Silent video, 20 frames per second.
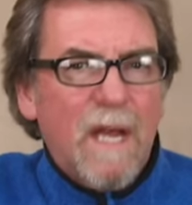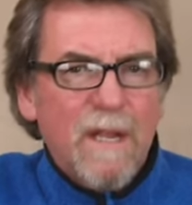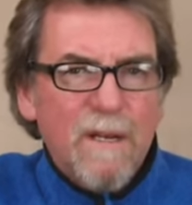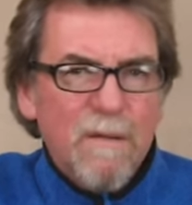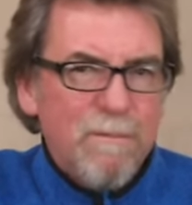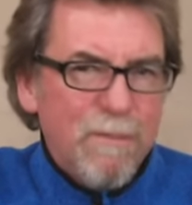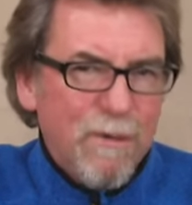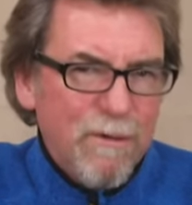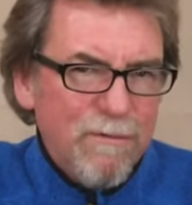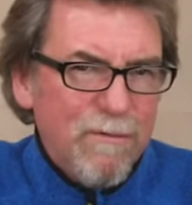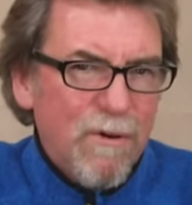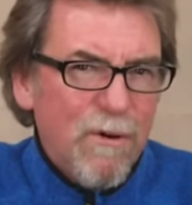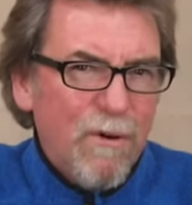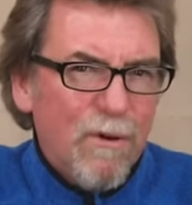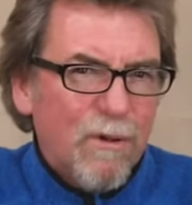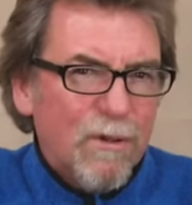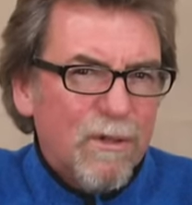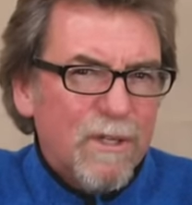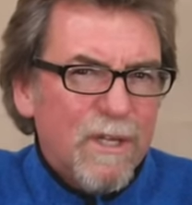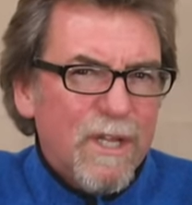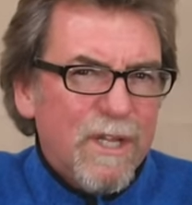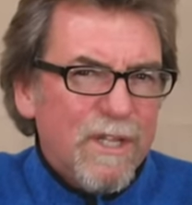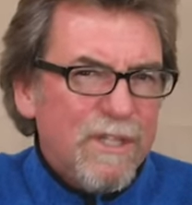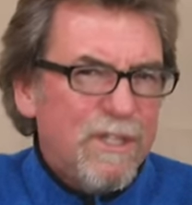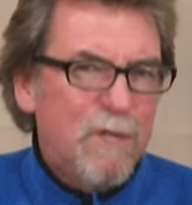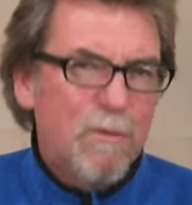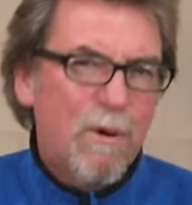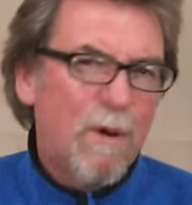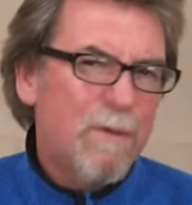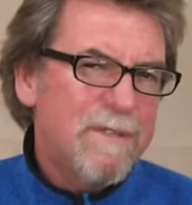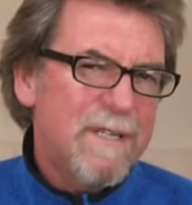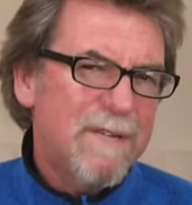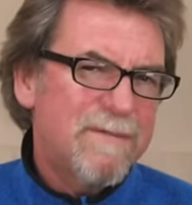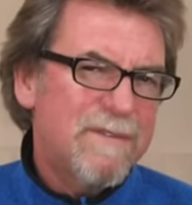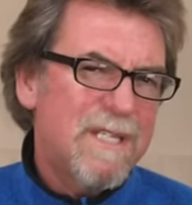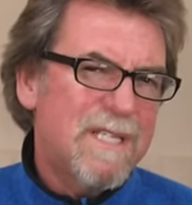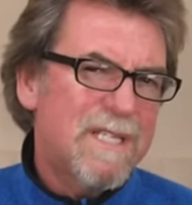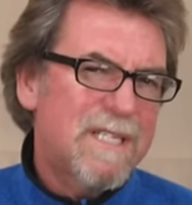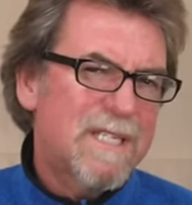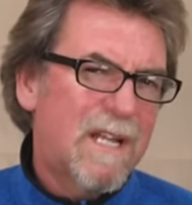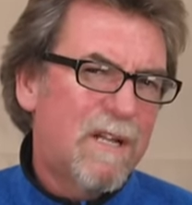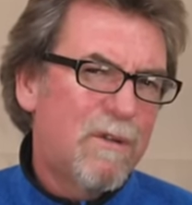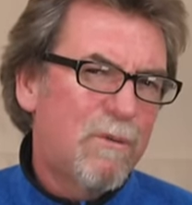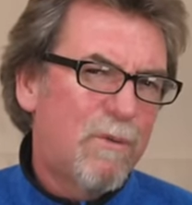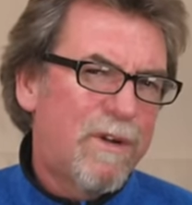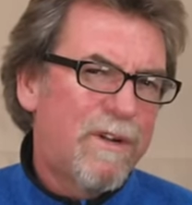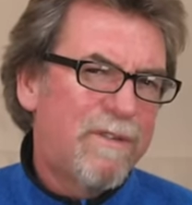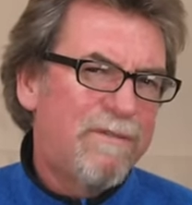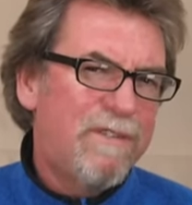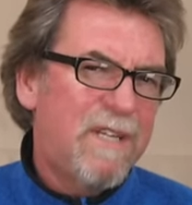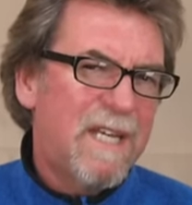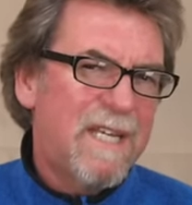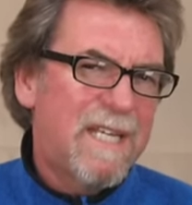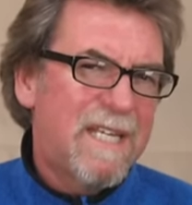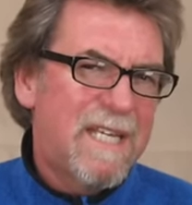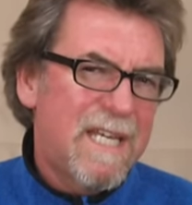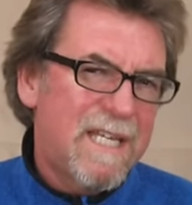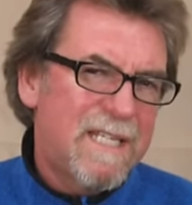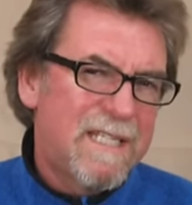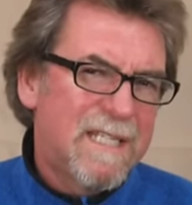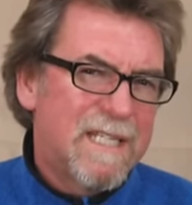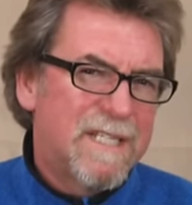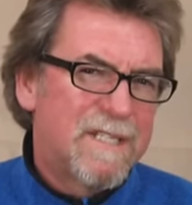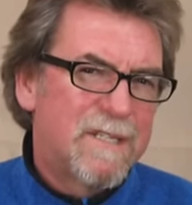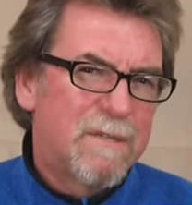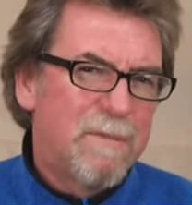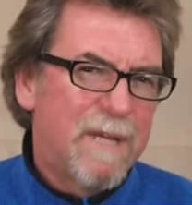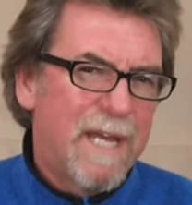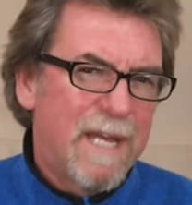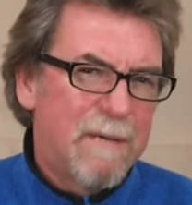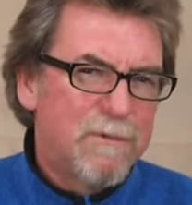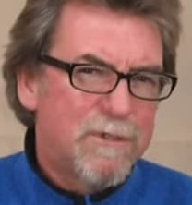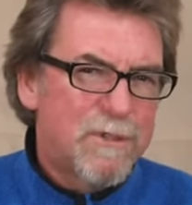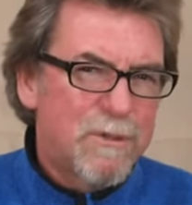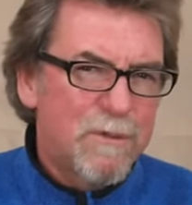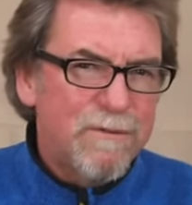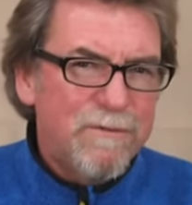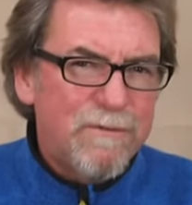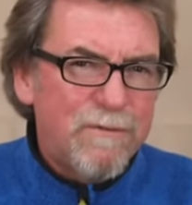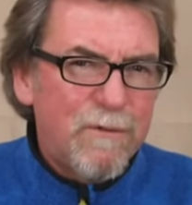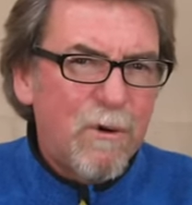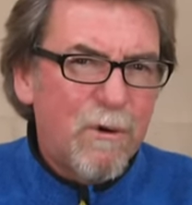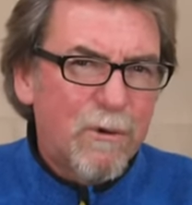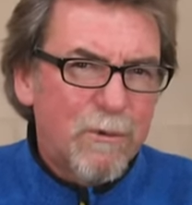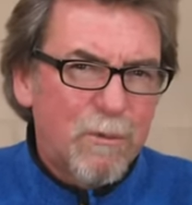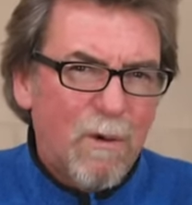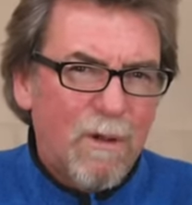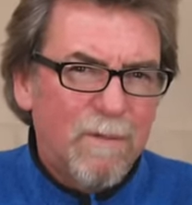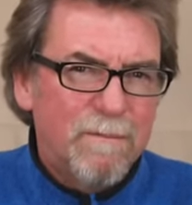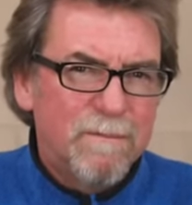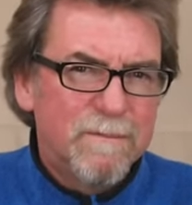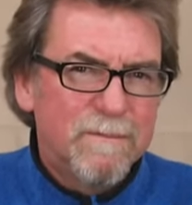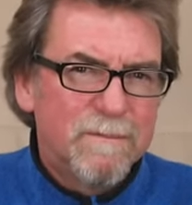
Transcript: And above all, you won't have to sell one of your kidneys to be able to afford one.